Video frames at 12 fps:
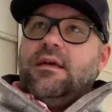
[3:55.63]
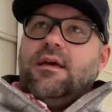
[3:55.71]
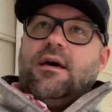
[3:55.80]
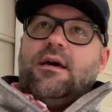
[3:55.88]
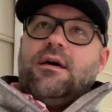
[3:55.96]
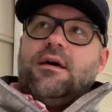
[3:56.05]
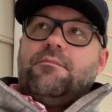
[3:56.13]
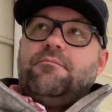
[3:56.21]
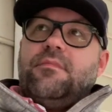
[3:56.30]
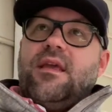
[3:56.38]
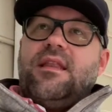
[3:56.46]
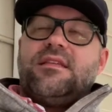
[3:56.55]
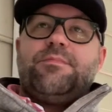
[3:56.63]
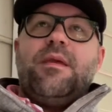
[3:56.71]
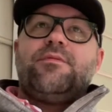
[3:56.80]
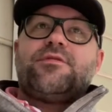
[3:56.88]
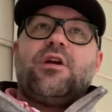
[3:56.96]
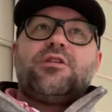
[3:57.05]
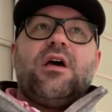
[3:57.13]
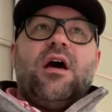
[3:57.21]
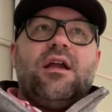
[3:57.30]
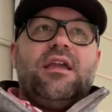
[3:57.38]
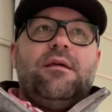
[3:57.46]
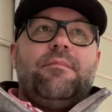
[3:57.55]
and as people start talking